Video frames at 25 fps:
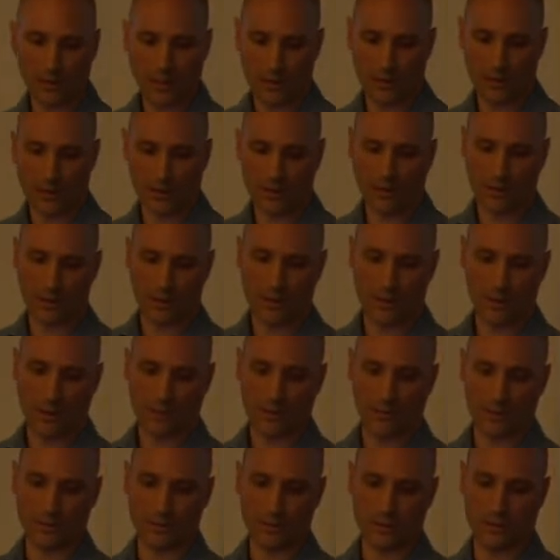
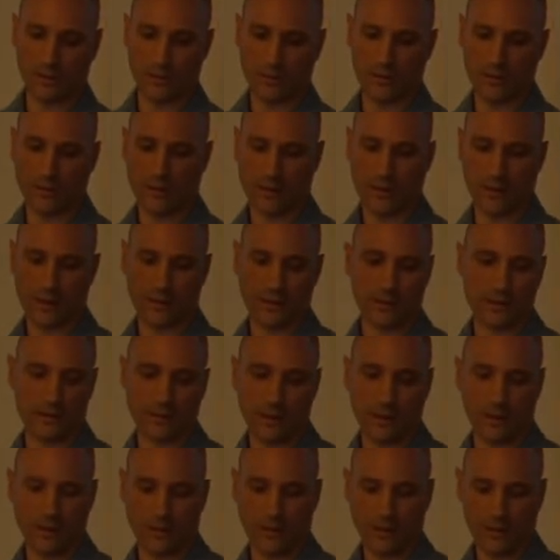and
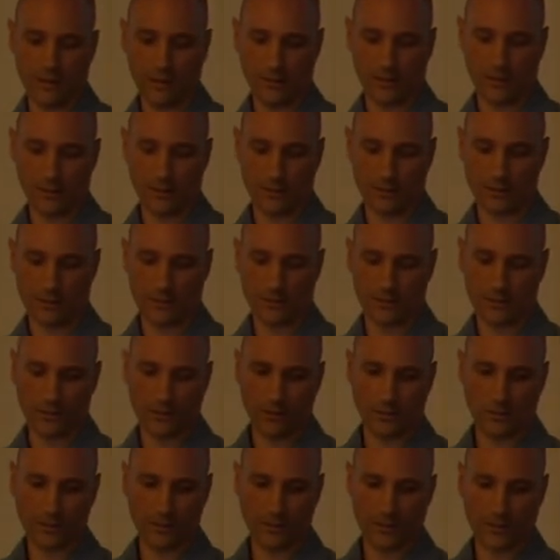it's
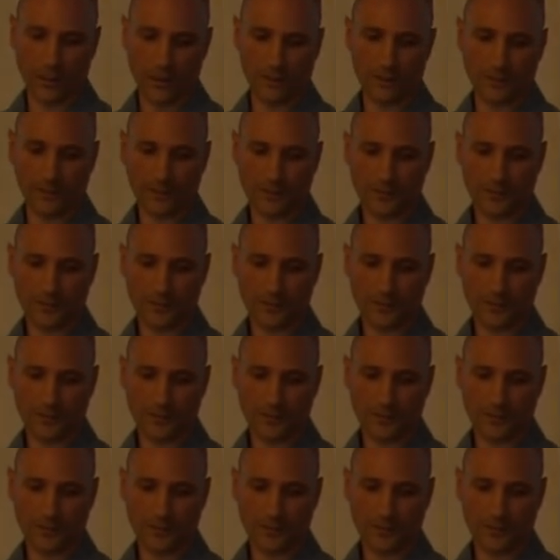successful, right?